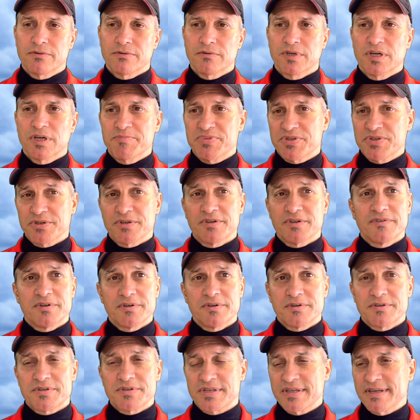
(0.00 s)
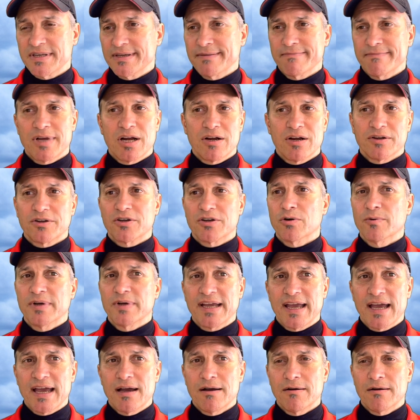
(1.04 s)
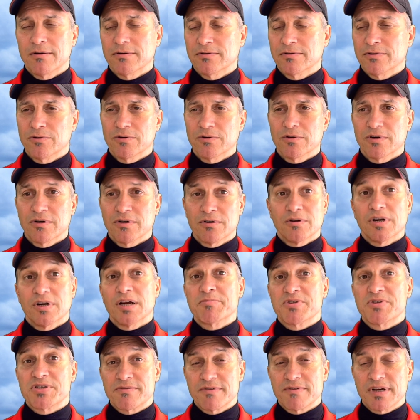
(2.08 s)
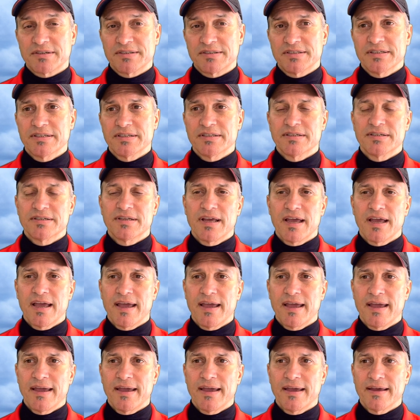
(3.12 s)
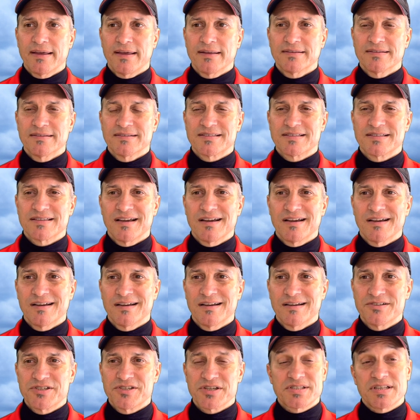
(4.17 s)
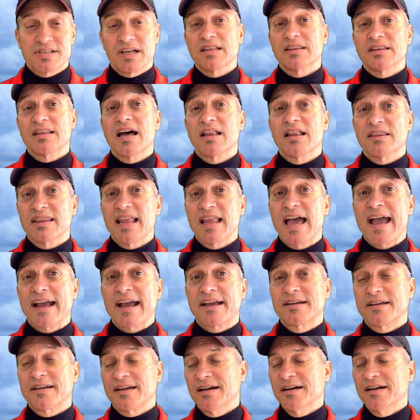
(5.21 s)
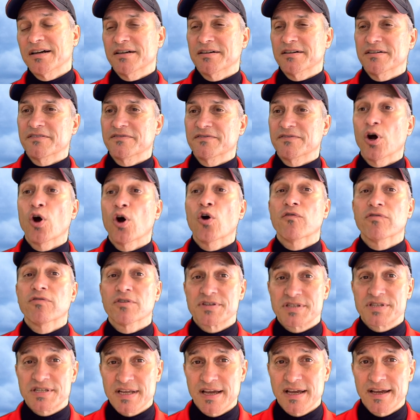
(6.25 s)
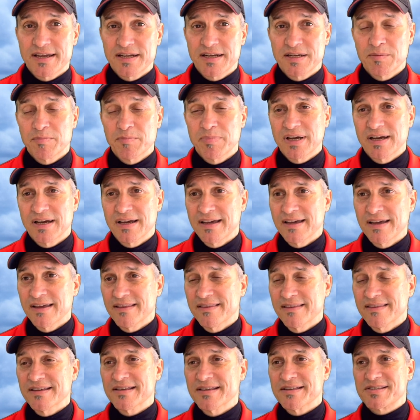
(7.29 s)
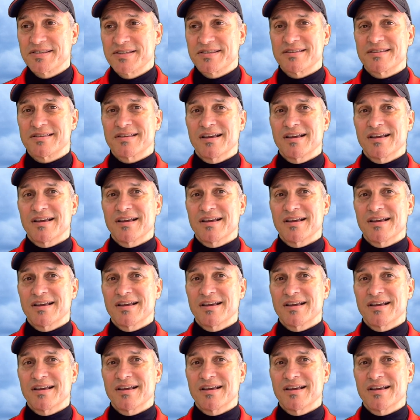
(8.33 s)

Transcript: observers that aren't going out or are obstructed, and just a lack of oversight by this